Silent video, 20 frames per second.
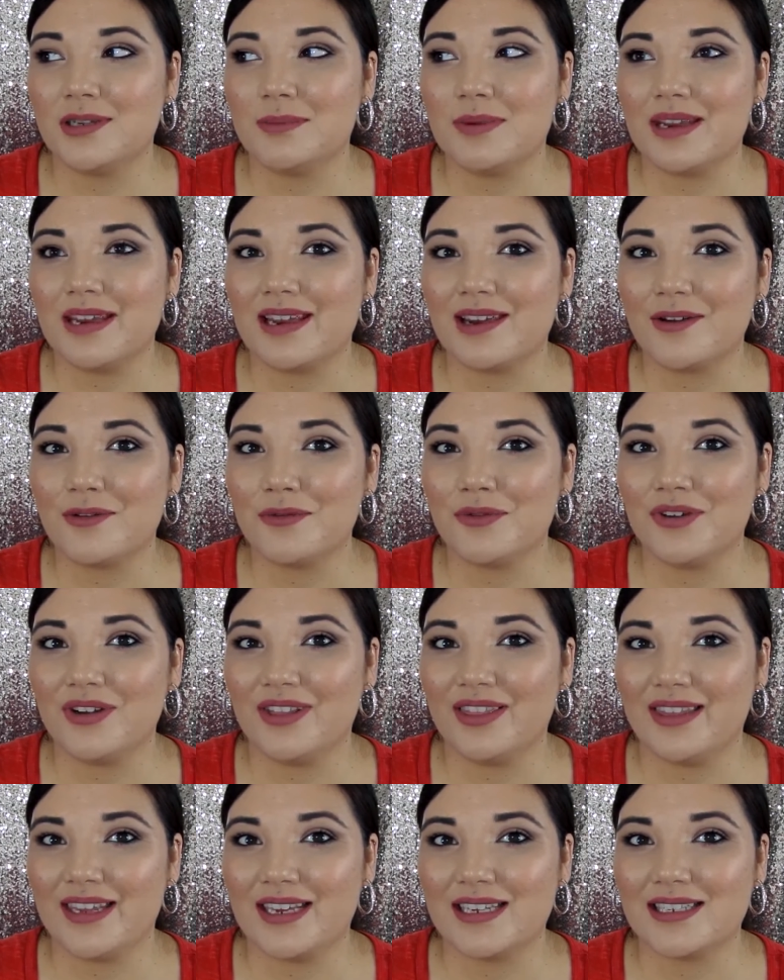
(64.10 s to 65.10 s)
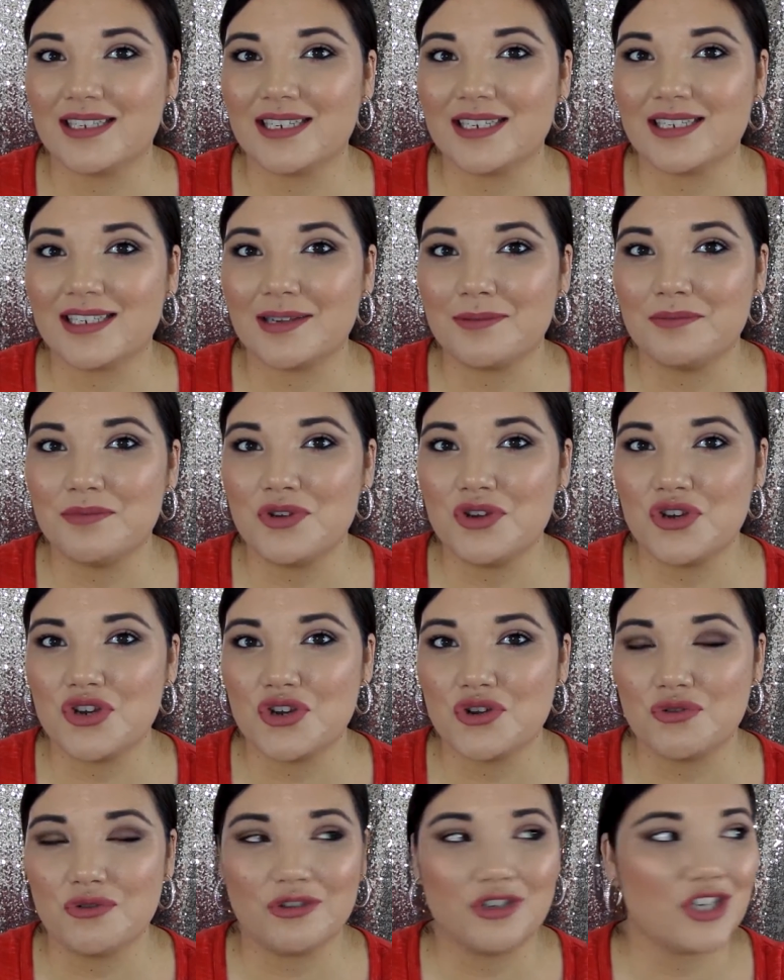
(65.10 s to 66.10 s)
to be releasing some
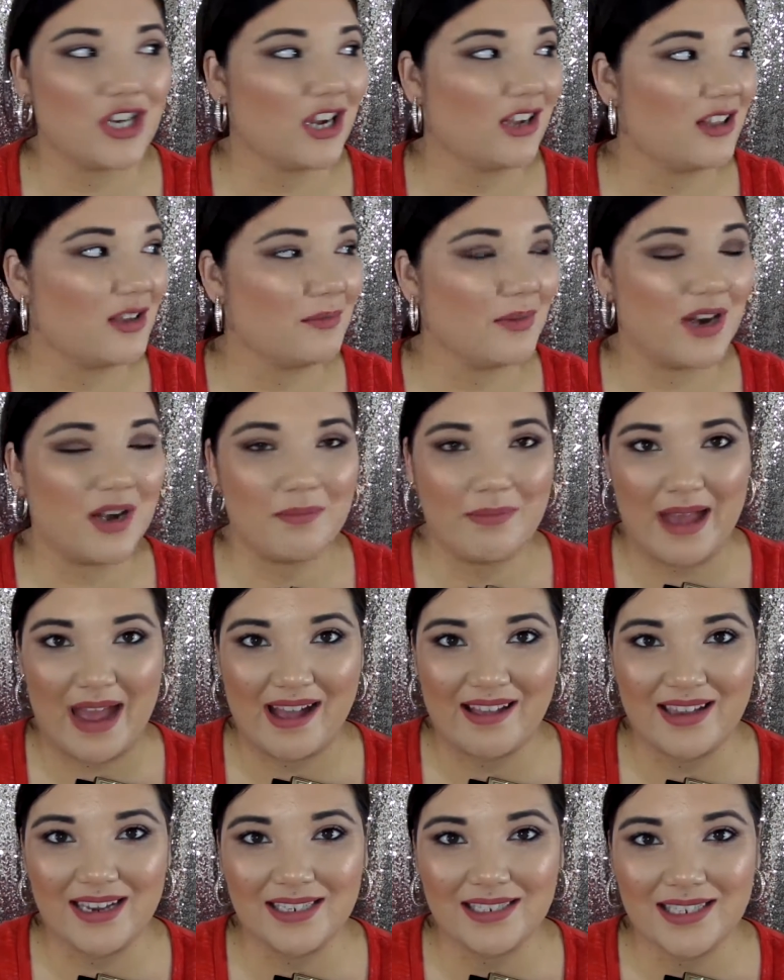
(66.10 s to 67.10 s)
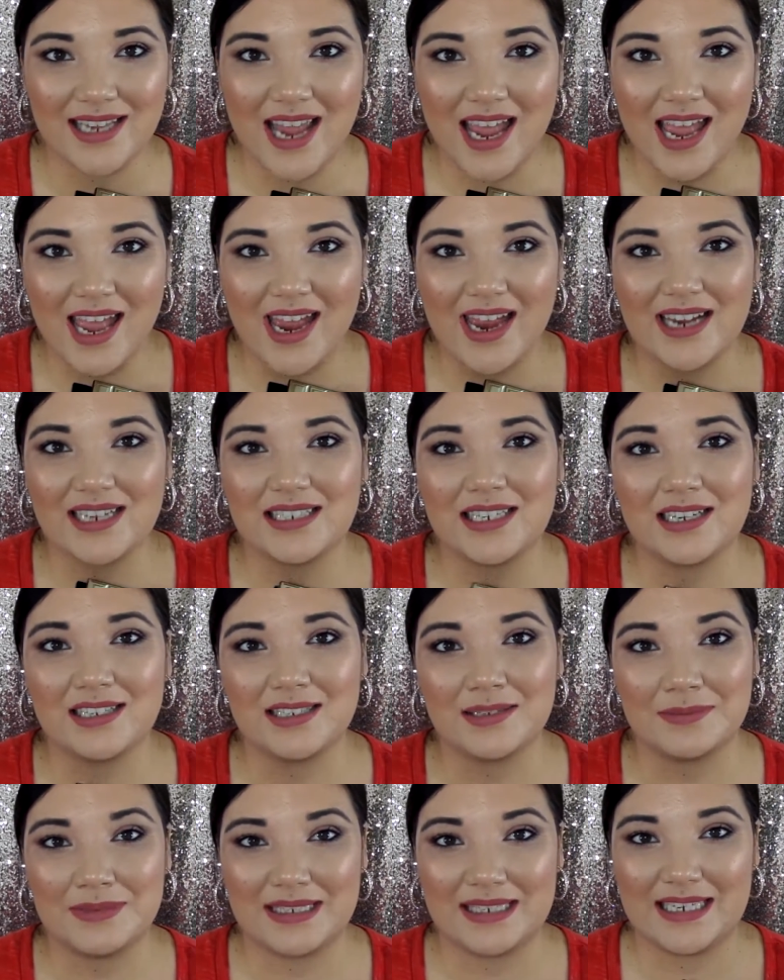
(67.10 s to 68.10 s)
new chocolate bar palettes. I saw
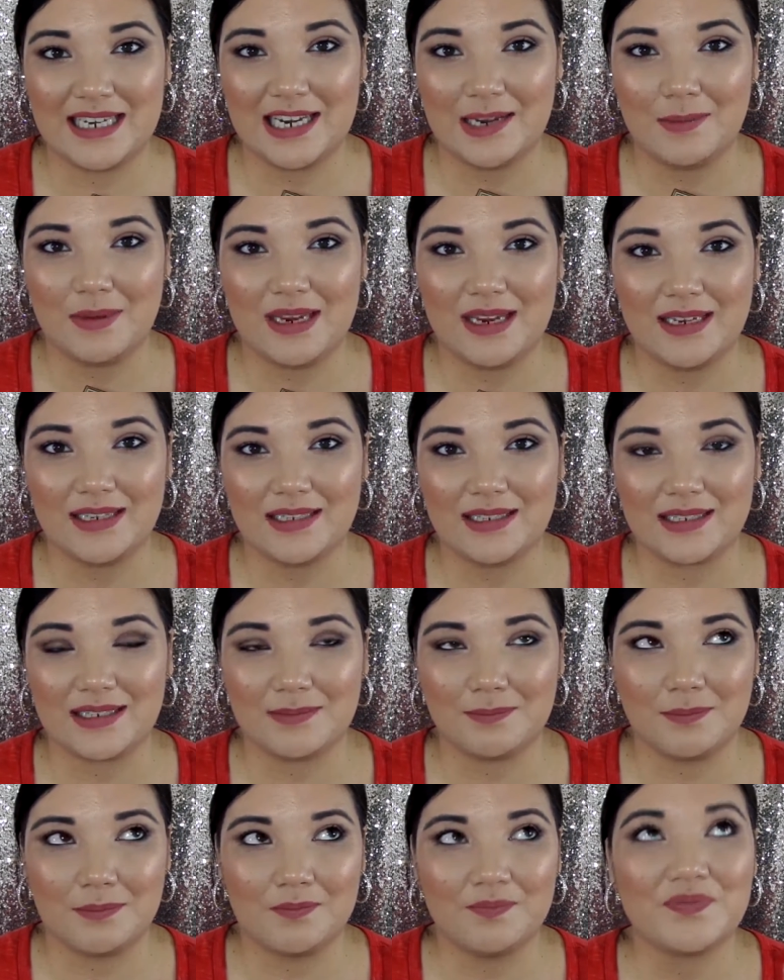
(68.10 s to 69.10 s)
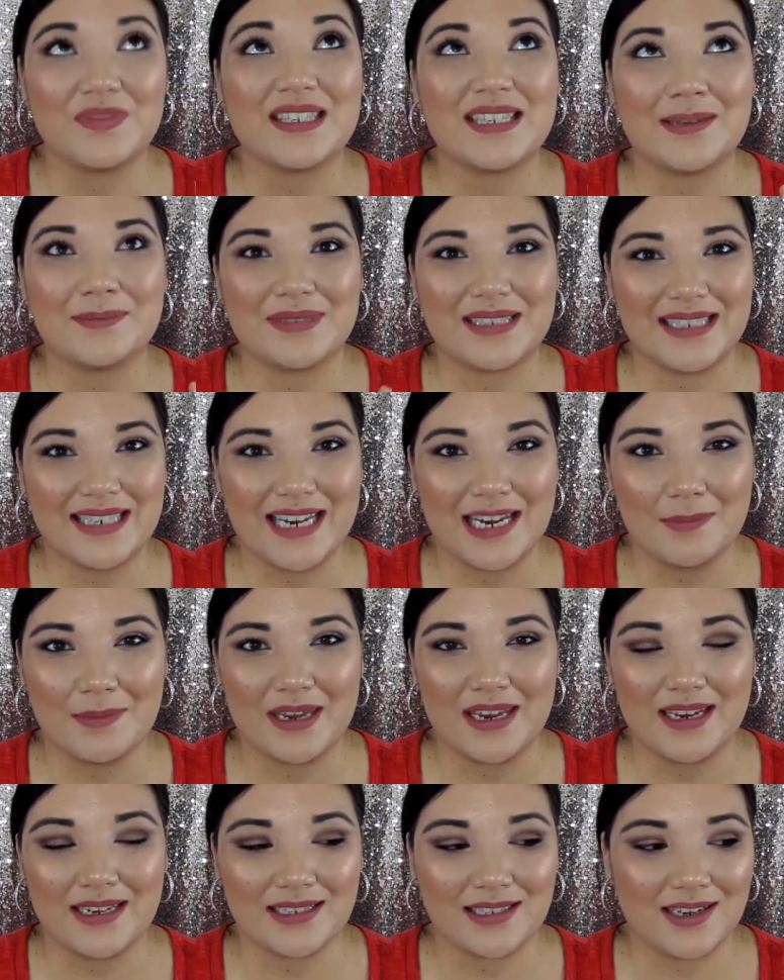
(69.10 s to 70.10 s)
some sneak
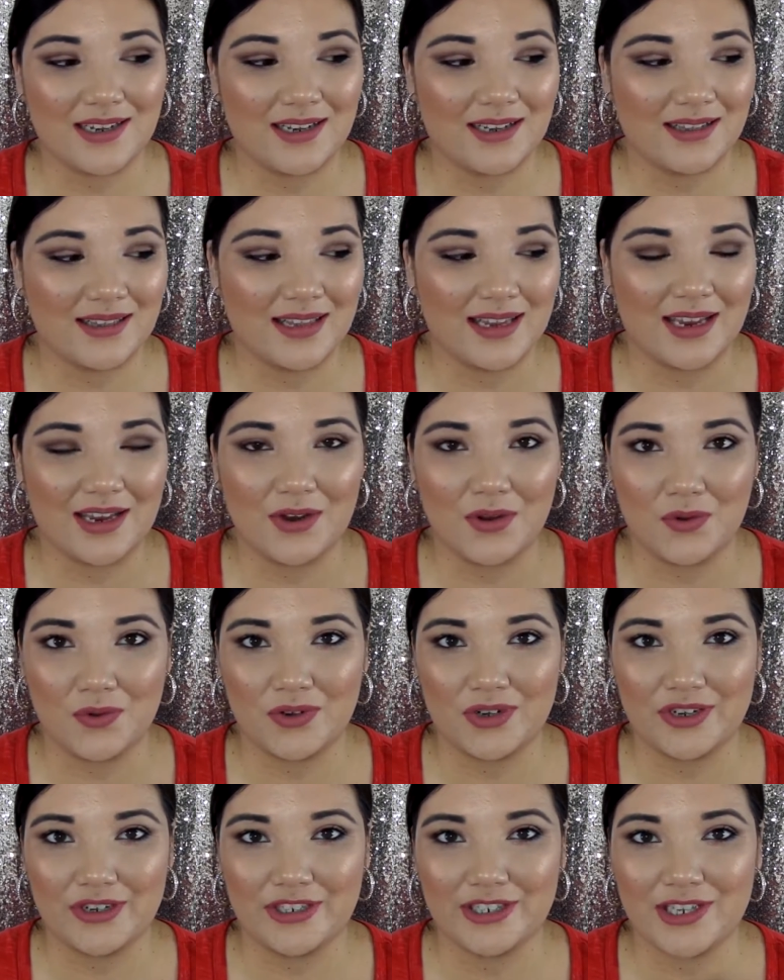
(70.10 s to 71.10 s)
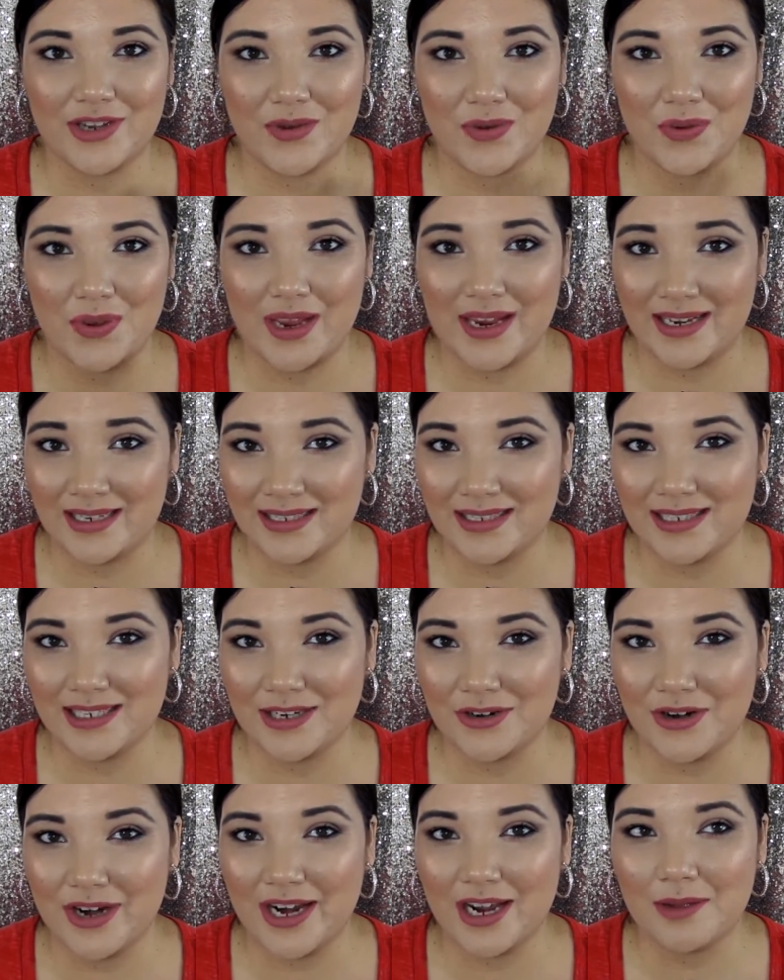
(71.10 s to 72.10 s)
peeks on the owner's
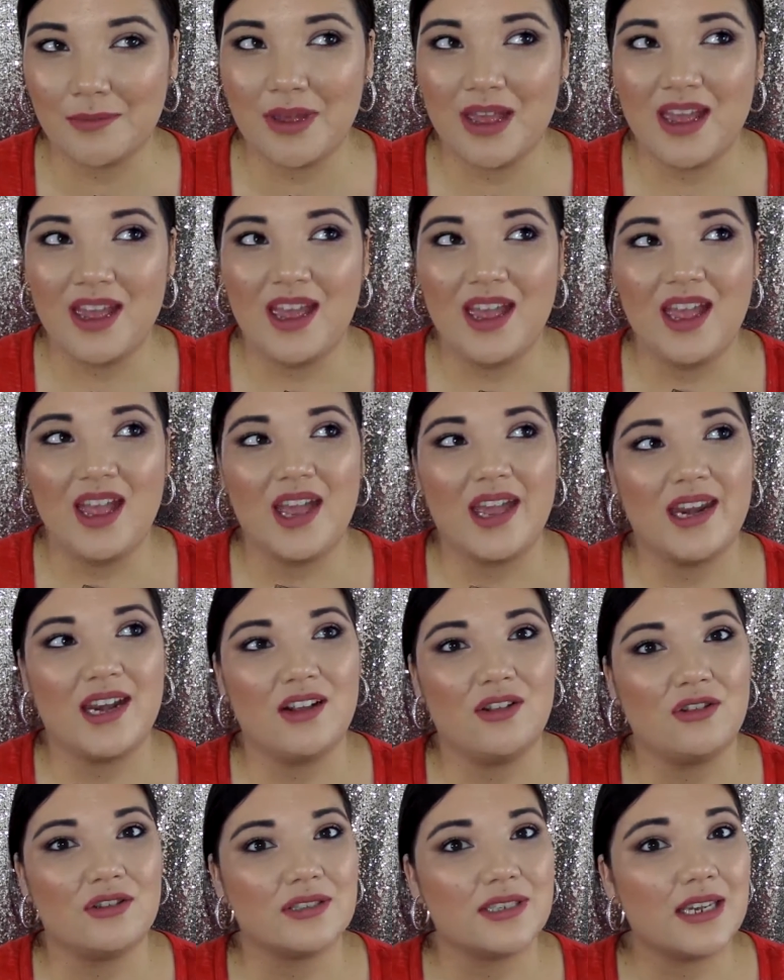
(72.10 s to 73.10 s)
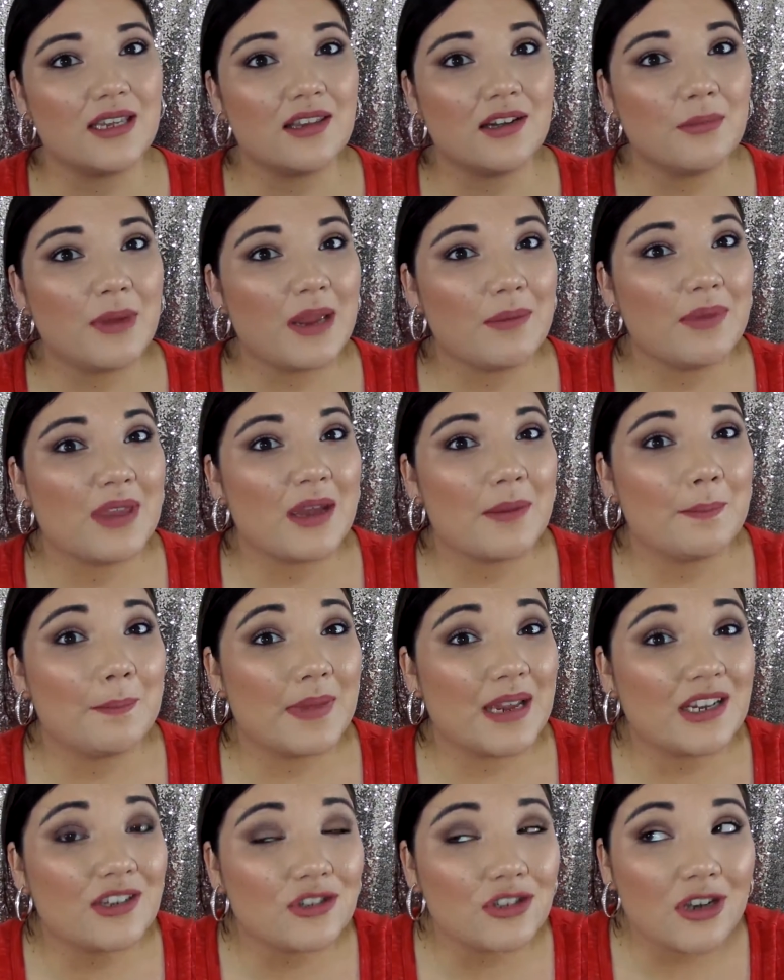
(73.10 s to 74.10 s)
Instagram, and it looks like there might be a
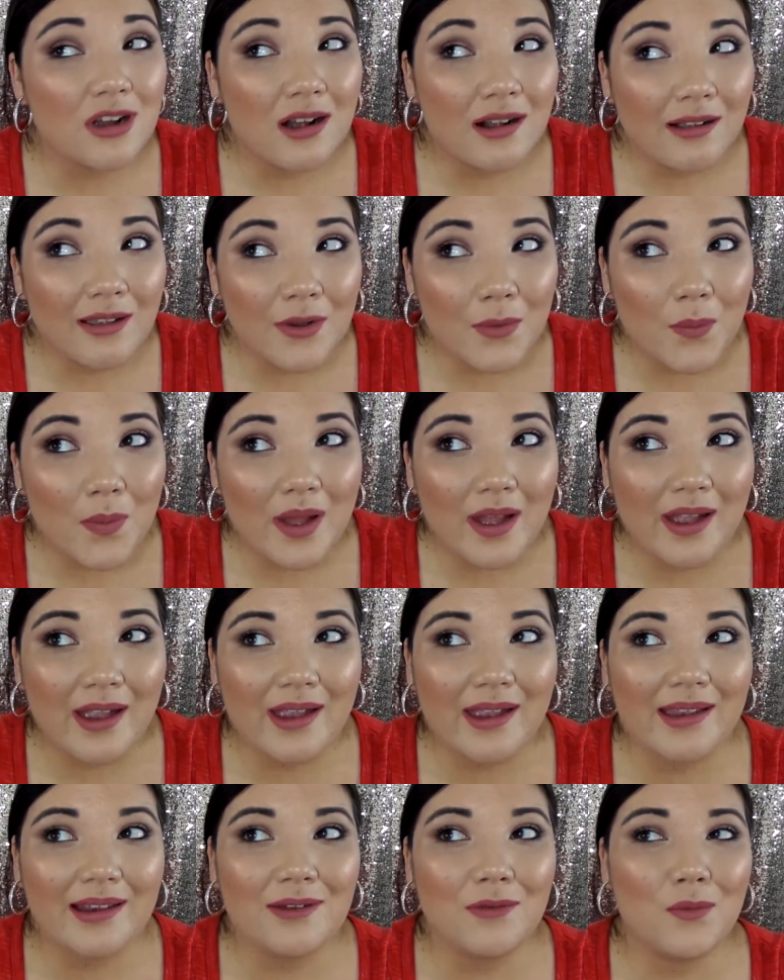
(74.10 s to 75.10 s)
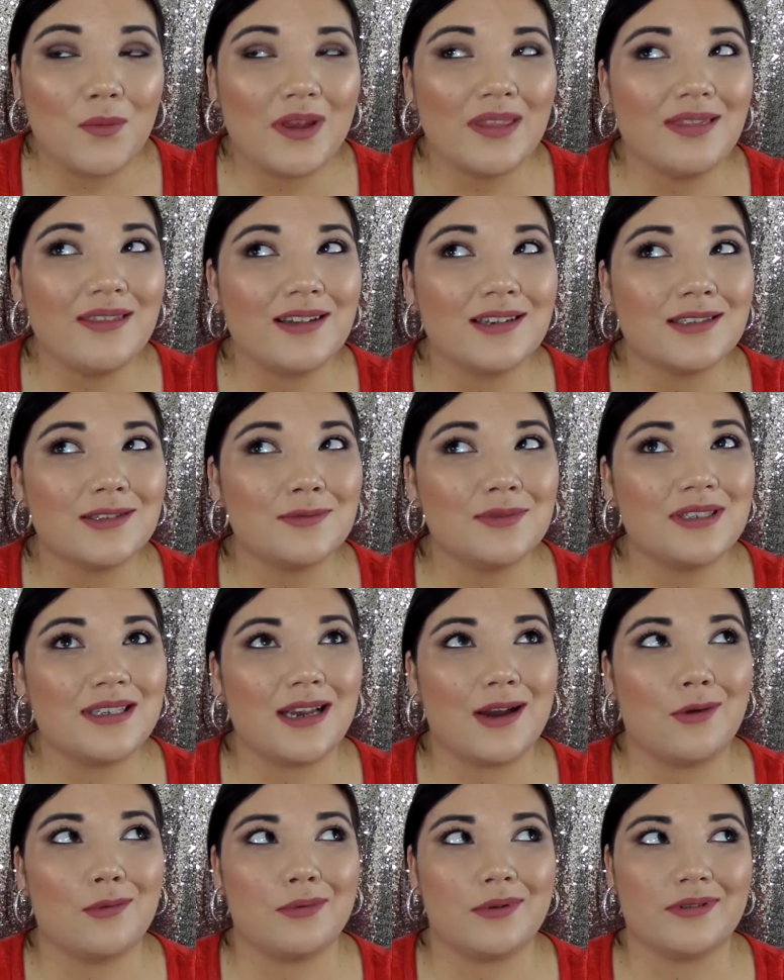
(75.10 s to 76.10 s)
mint chocolate one. One looks almost
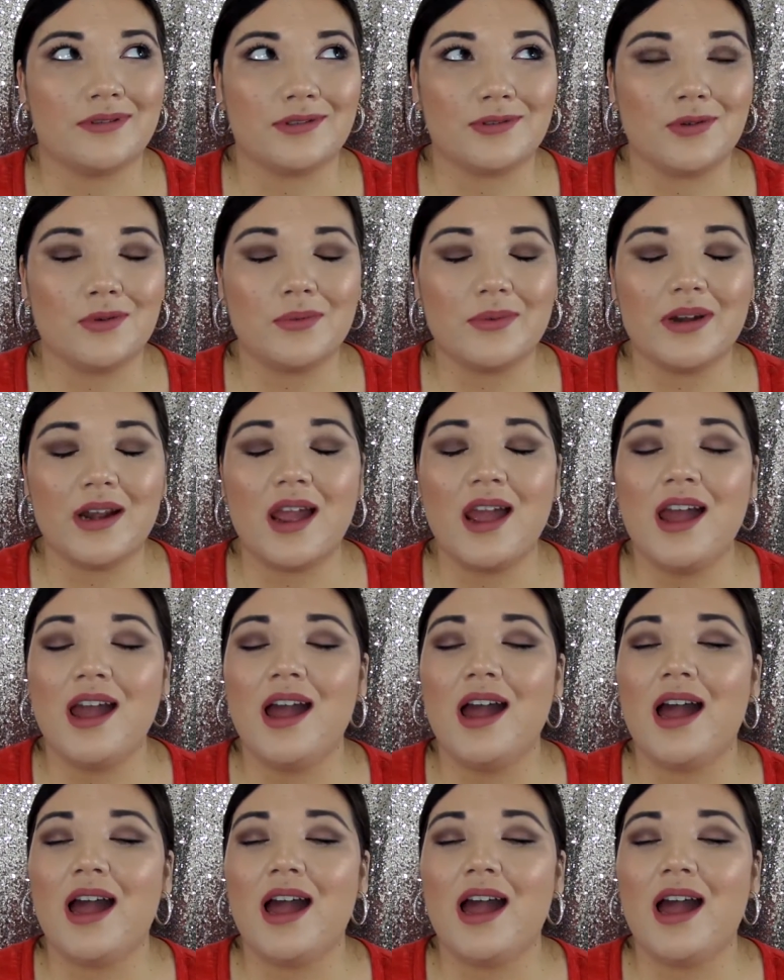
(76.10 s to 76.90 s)
like a rose gold one.